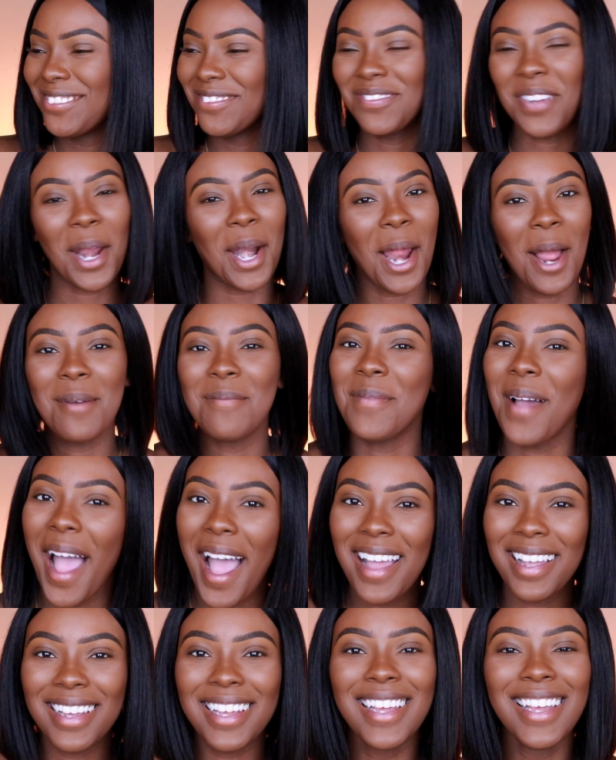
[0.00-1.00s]
But I'm
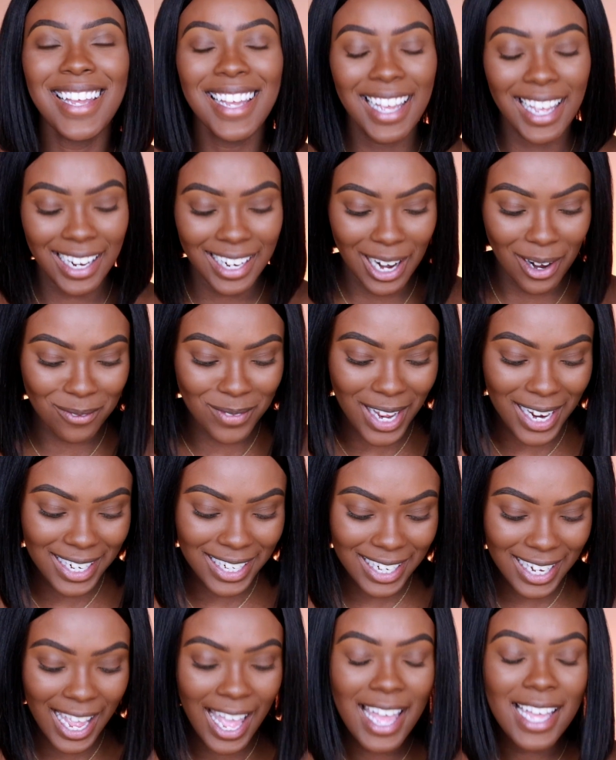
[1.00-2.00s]
back and I'm
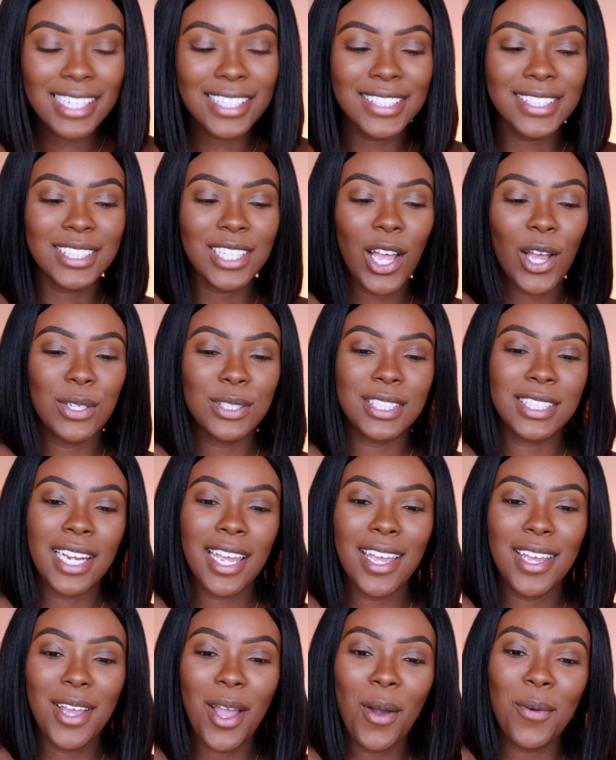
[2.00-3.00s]
ready. So
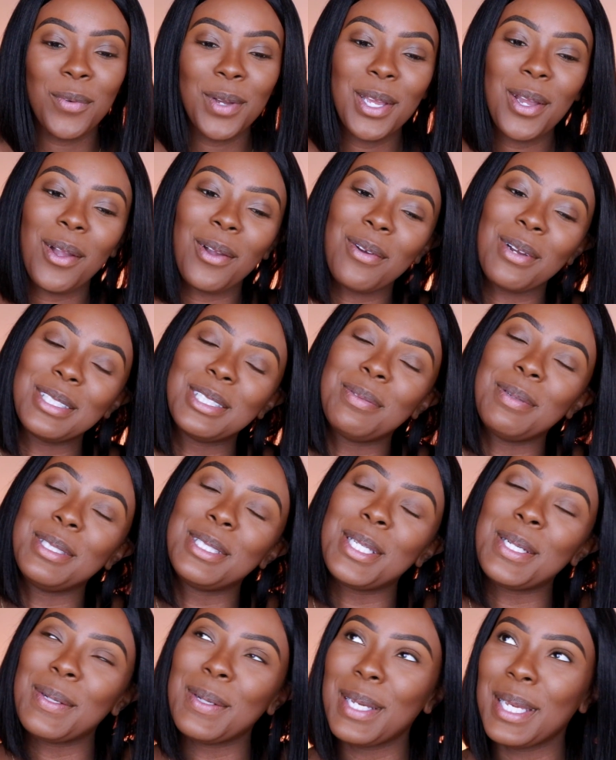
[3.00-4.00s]
today we are going to be
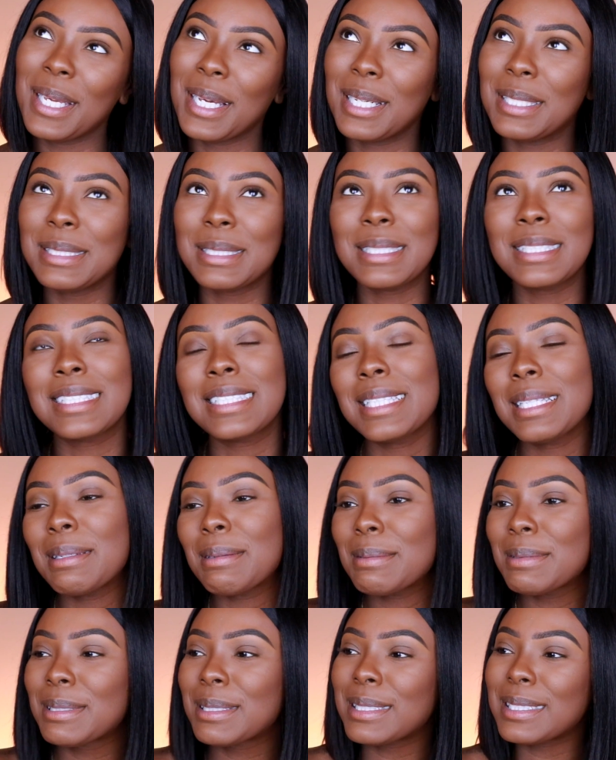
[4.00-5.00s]
doing just a
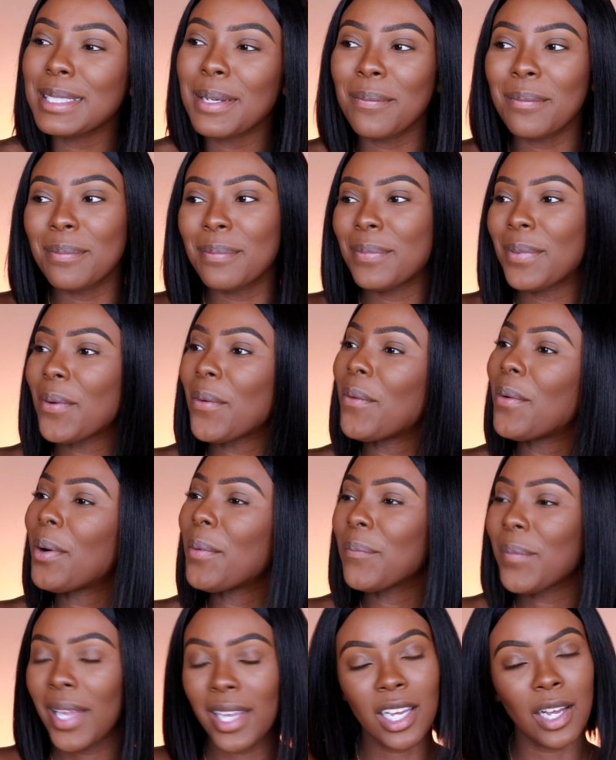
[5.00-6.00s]
little
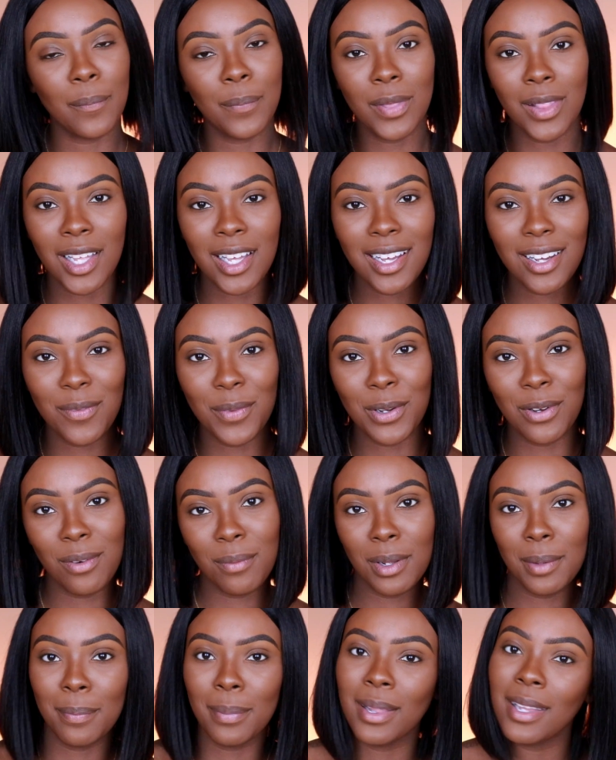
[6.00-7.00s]
simple makeup look. We're
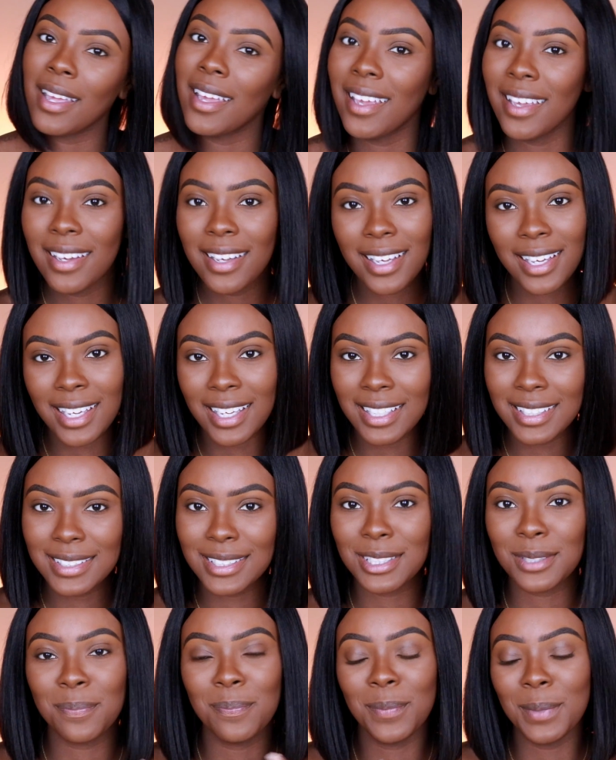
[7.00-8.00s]
going to be playing in
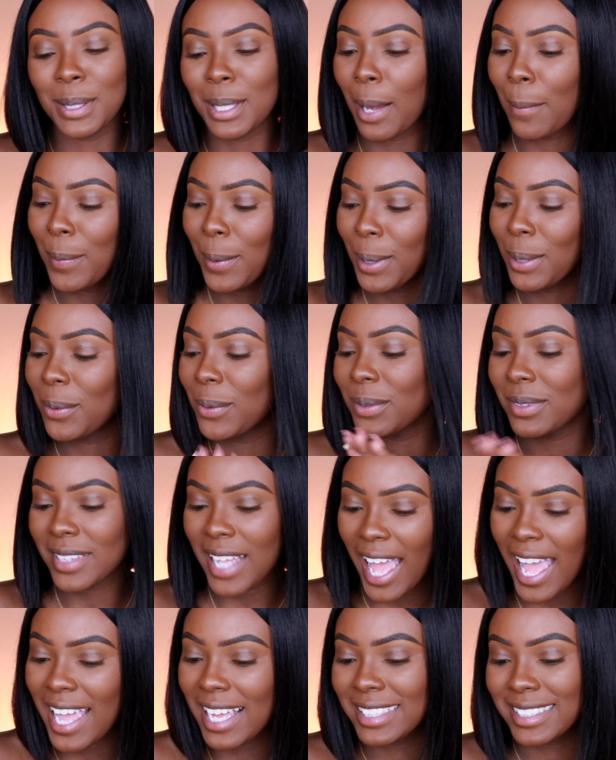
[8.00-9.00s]
some couple little
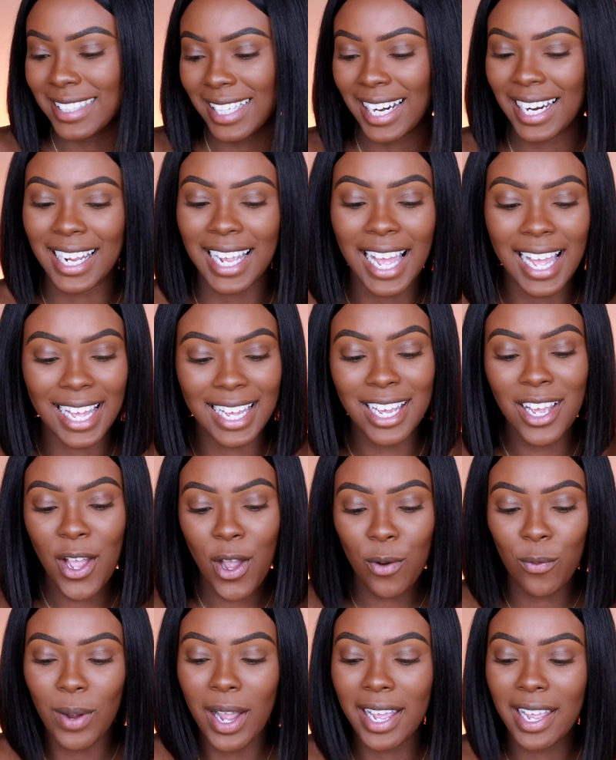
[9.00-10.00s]
things that I got
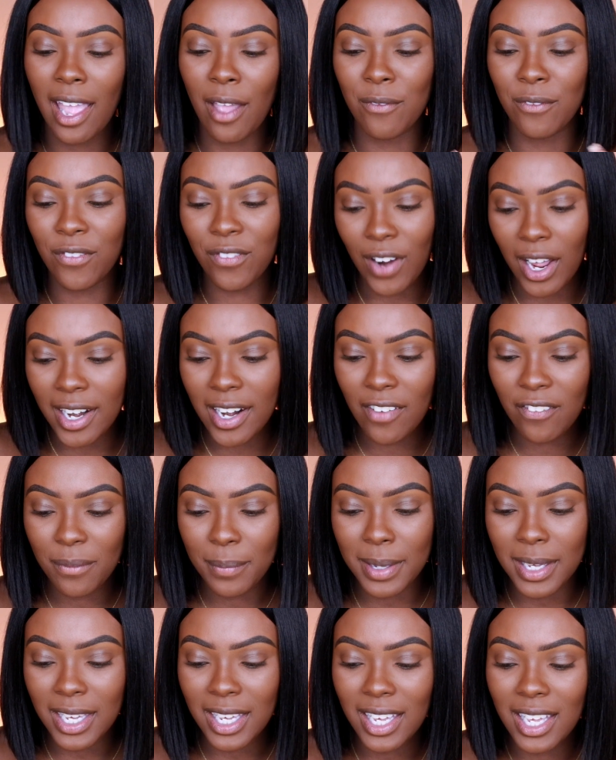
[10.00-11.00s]
right in front
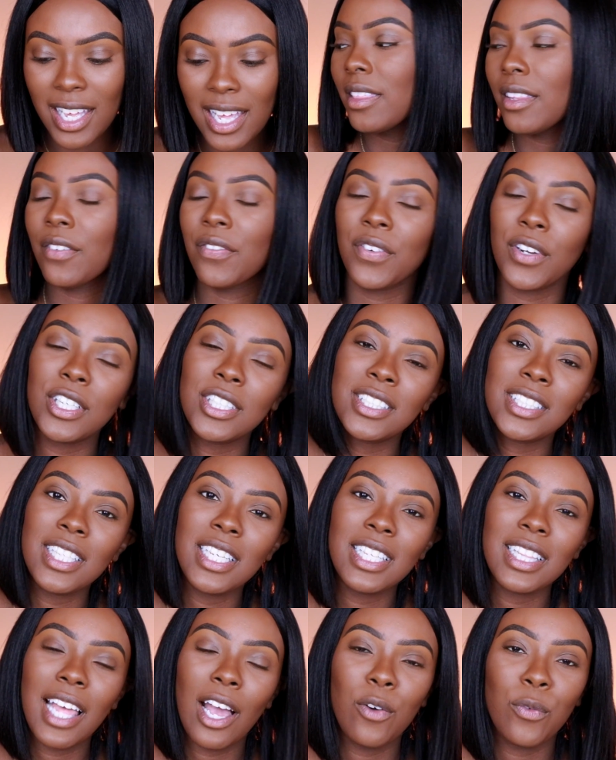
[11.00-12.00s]
me. The first
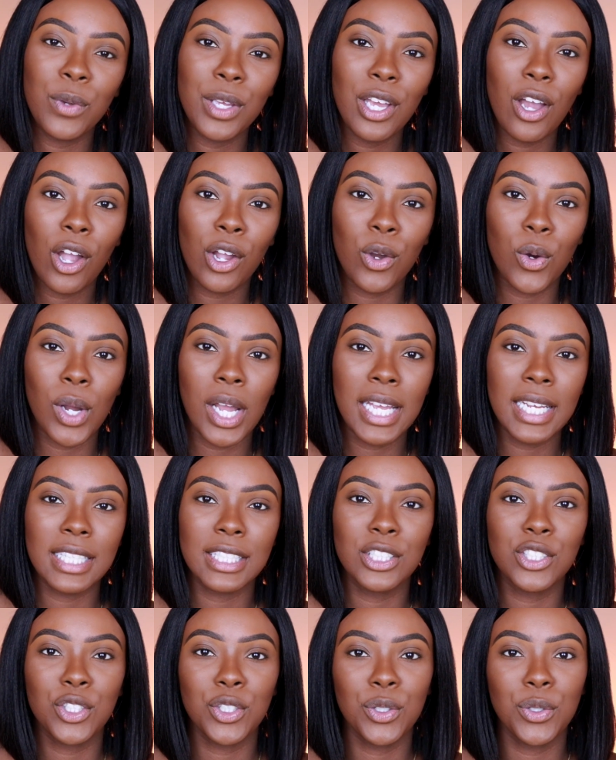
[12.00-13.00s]
thing that we are
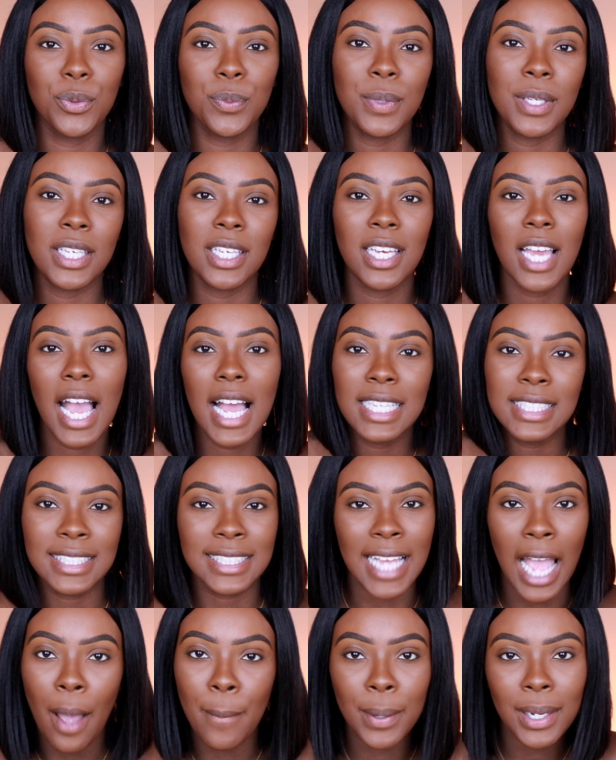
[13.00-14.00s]
going to be
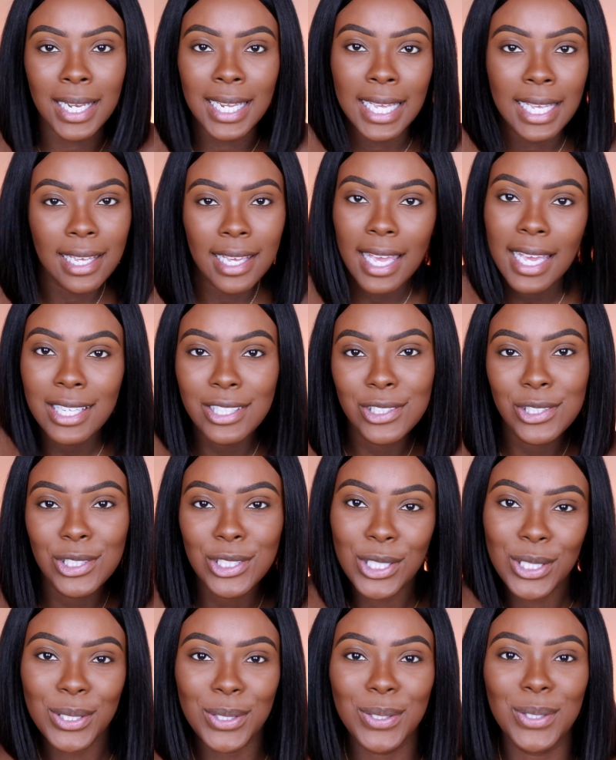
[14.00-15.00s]
dabbling
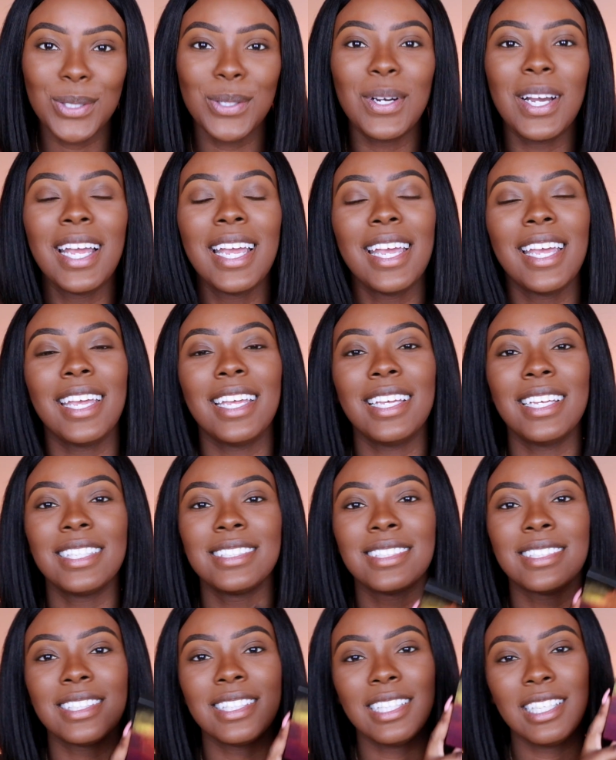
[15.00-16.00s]
into
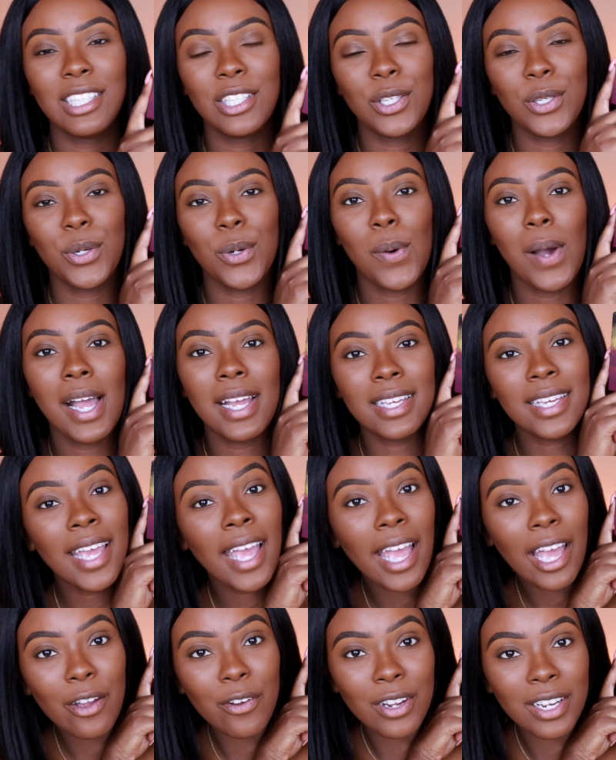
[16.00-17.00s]
is the new
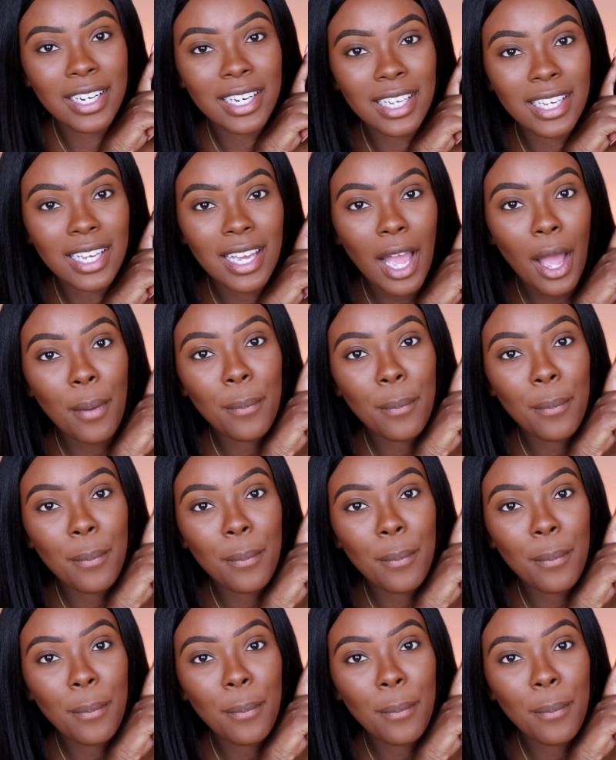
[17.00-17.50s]
KAAE